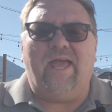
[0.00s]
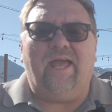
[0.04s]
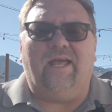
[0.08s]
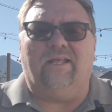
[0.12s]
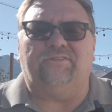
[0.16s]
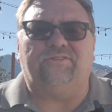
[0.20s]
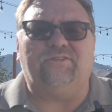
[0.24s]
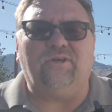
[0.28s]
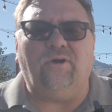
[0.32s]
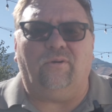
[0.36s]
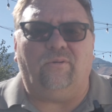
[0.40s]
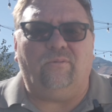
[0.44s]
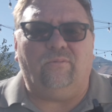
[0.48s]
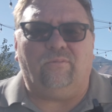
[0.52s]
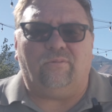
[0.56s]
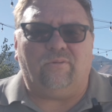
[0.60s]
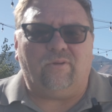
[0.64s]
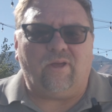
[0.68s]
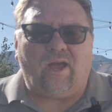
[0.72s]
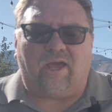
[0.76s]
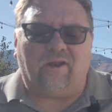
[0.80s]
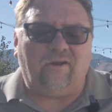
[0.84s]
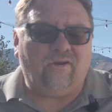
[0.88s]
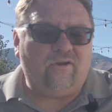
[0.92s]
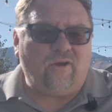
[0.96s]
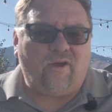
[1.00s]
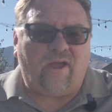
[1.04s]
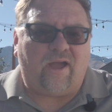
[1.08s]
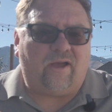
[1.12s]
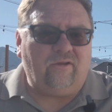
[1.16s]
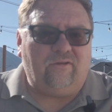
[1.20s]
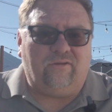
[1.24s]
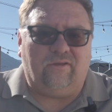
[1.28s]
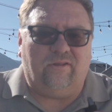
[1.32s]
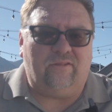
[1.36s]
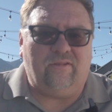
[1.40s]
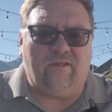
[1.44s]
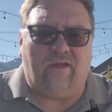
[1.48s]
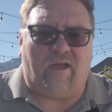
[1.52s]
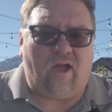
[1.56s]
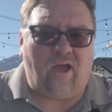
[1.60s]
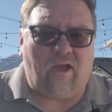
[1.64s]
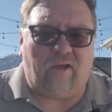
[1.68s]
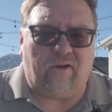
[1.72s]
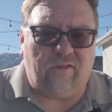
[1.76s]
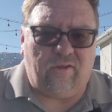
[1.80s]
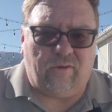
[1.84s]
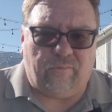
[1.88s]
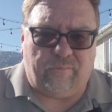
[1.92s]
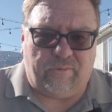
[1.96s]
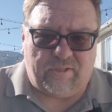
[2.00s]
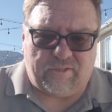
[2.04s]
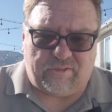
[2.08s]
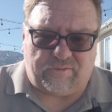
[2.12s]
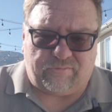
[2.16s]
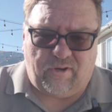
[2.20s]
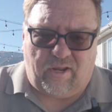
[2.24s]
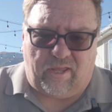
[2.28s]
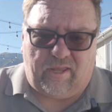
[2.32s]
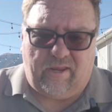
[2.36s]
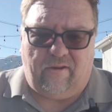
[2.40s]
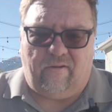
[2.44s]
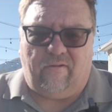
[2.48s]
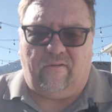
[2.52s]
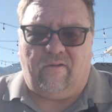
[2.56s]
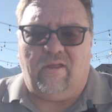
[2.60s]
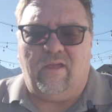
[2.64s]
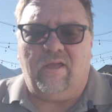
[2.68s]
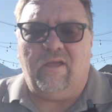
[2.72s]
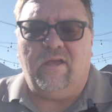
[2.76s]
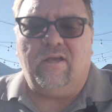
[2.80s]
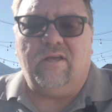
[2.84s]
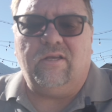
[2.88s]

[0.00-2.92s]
And so I don't know how good the audio is right here.